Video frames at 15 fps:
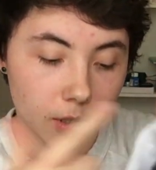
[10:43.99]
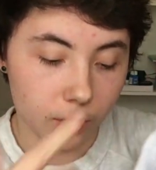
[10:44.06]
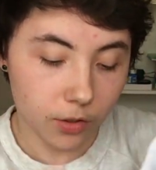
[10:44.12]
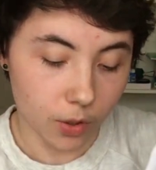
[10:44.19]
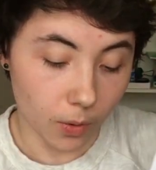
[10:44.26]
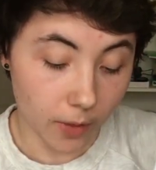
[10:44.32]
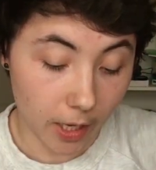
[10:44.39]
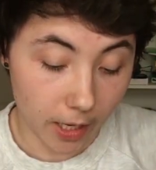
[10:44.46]

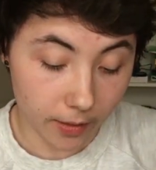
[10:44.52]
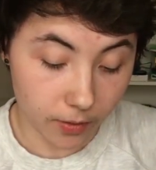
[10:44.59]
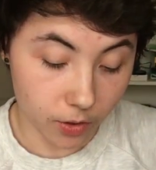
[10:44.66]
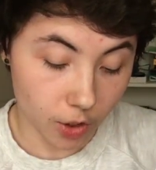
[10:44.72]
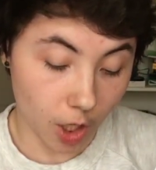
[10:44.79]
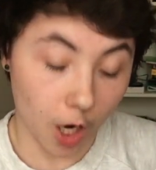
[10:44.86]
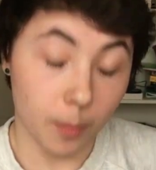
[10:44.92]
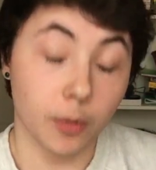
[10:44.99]
so that
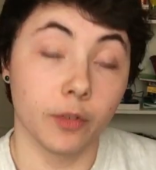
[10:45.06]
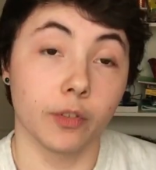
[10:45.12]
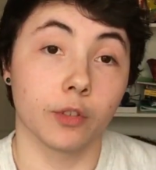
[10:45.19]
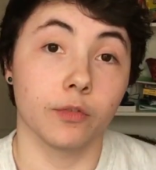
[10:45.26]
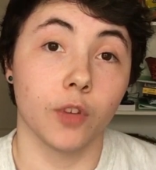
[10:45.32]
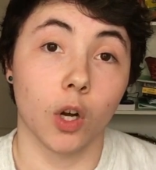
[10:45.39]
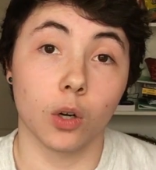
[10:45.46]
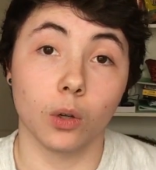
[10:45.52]
the top of
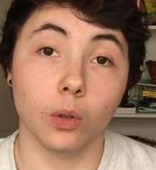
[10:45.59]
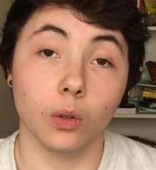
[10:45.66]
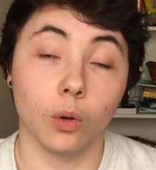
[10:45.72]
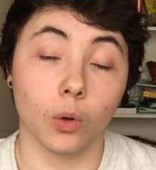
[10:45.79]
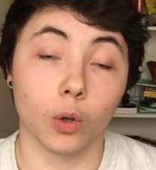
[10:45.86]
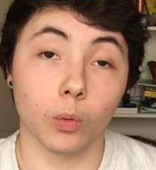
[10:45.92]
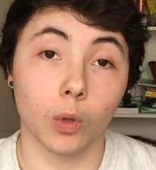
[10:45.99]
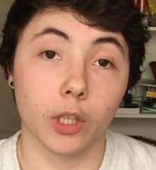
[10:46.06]
your funnel
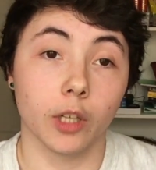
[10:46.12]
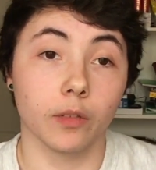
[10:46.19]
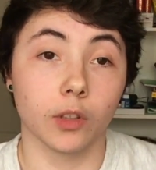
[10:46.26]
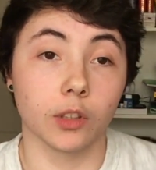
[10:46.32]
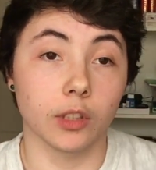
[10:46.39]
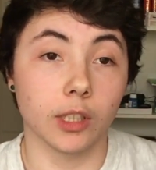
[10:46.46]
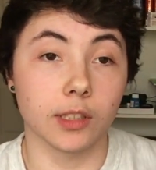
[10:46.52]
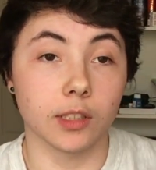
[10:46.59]
or
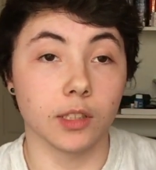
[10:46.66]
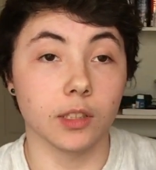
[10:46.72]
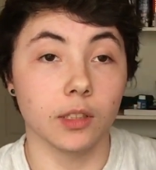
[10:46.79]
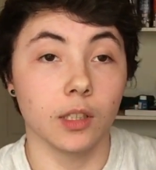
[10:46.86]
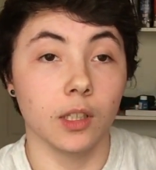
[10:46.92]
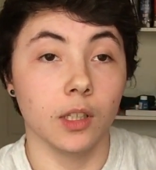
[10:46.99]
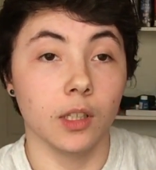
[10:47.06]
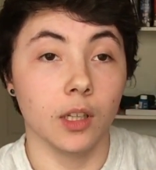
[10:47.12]
whatever doesn't